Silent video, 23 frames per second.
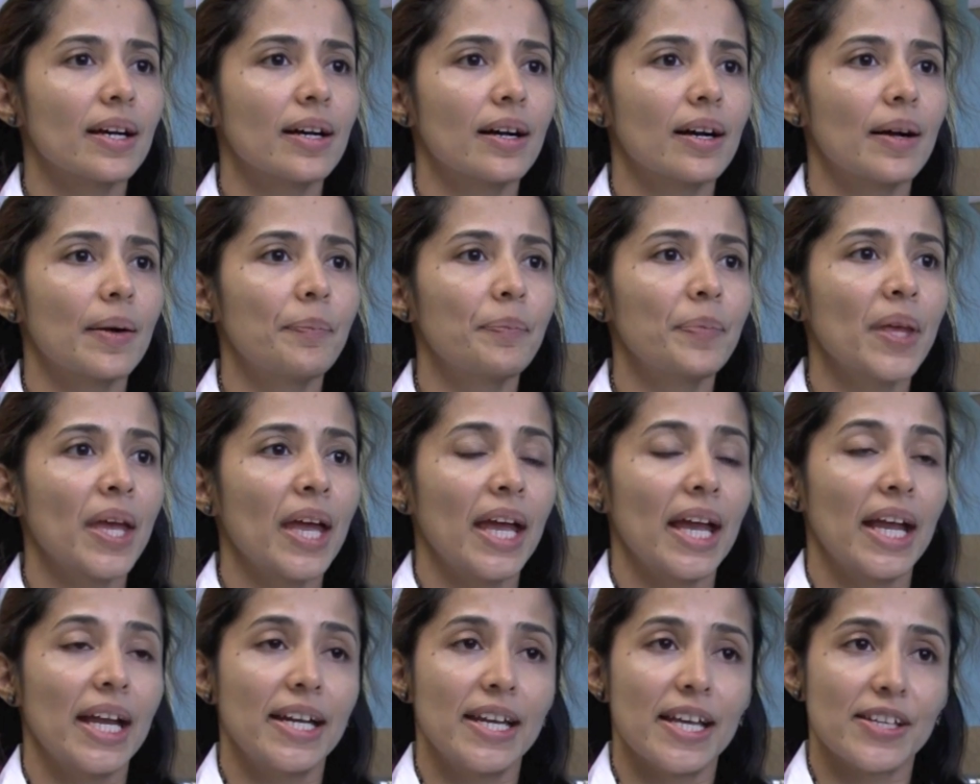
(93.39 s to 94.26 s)
um,
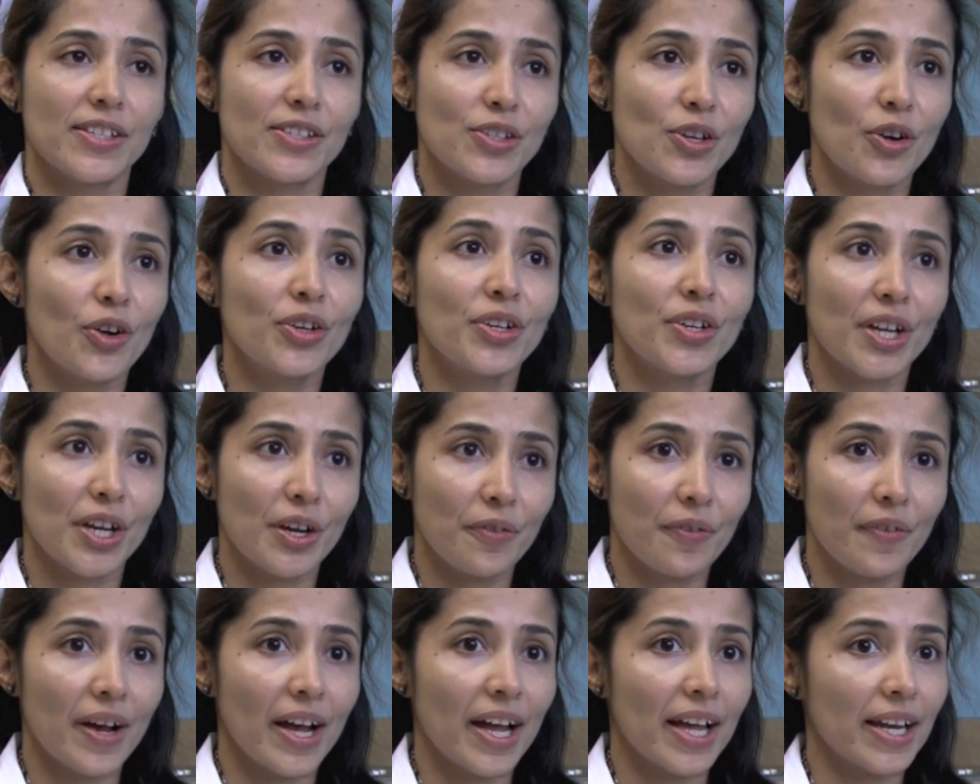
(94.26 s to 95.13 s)
it does not
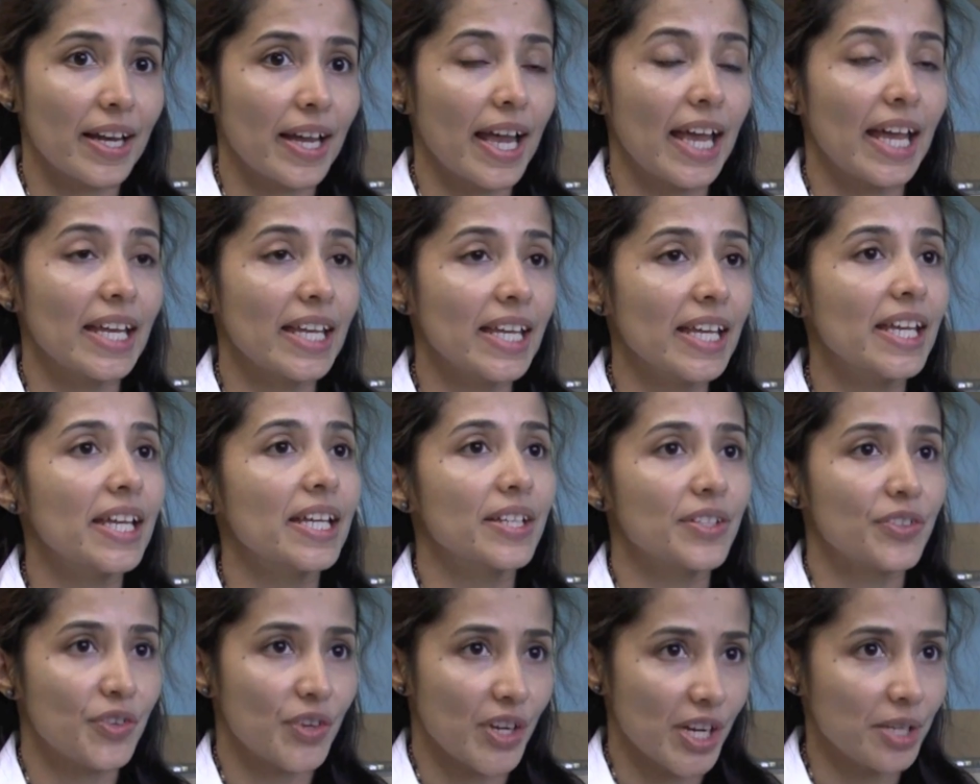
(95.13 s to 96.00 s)
require any
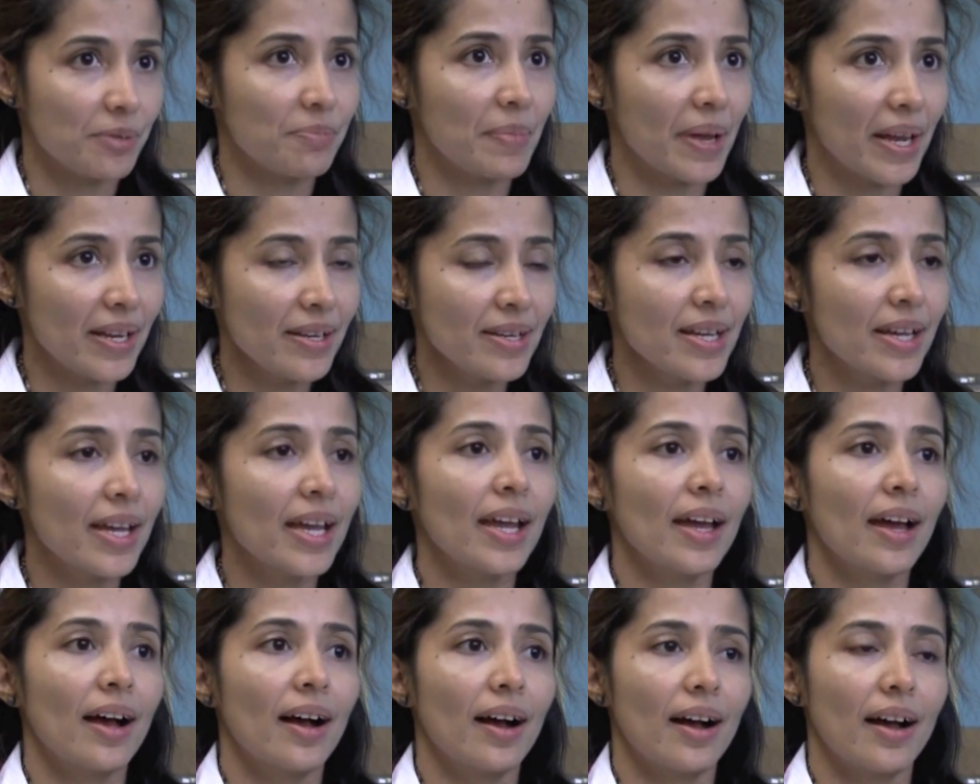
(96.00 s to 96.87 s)
treatment.
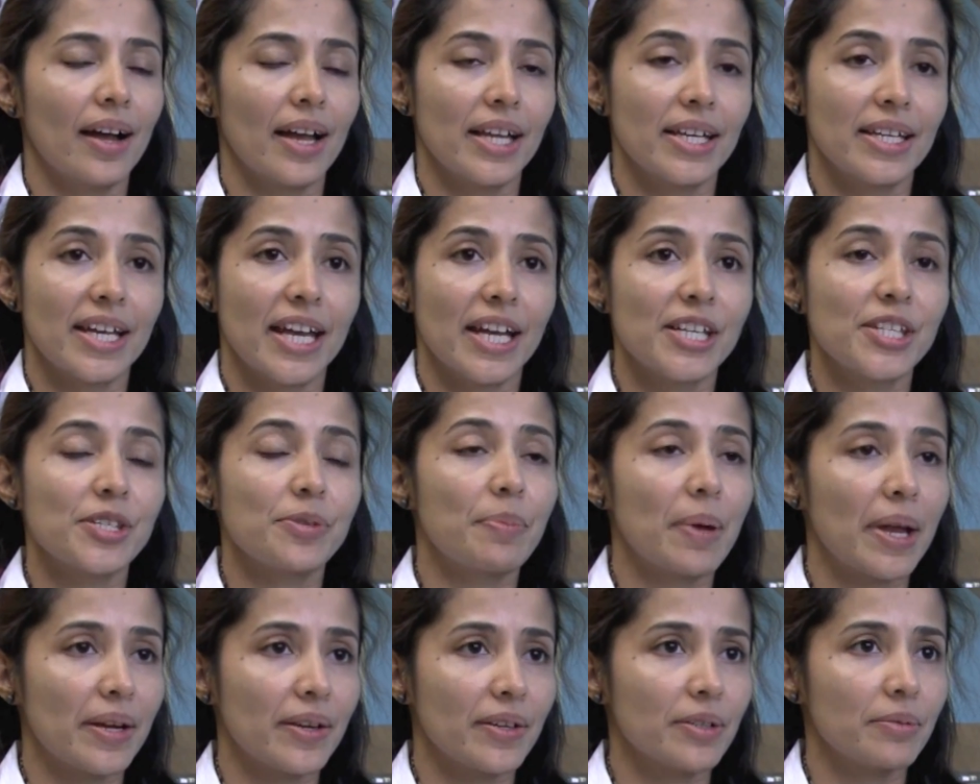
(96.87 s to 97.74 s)
Uh, it gets
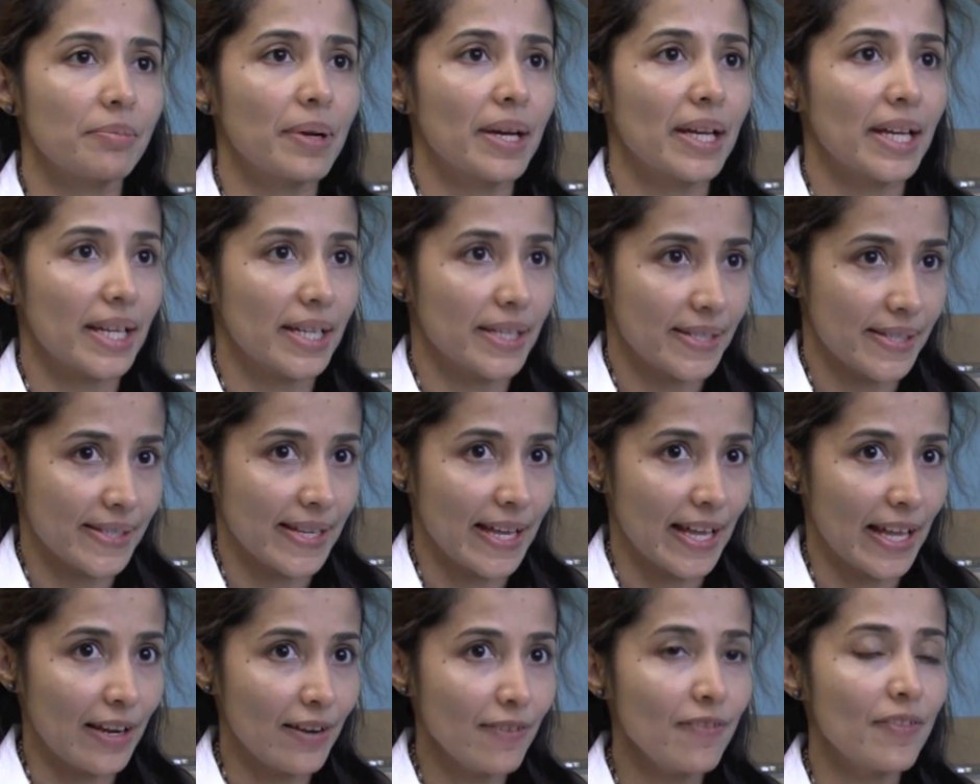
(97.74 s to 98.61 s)
better by
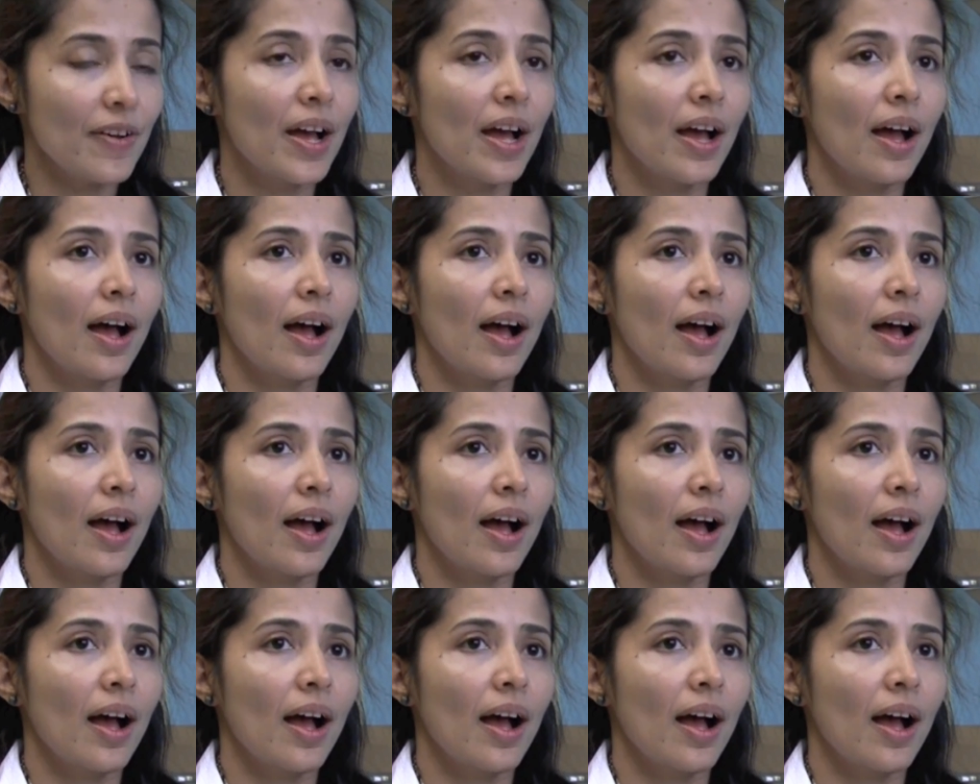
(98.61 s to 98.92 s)
itself.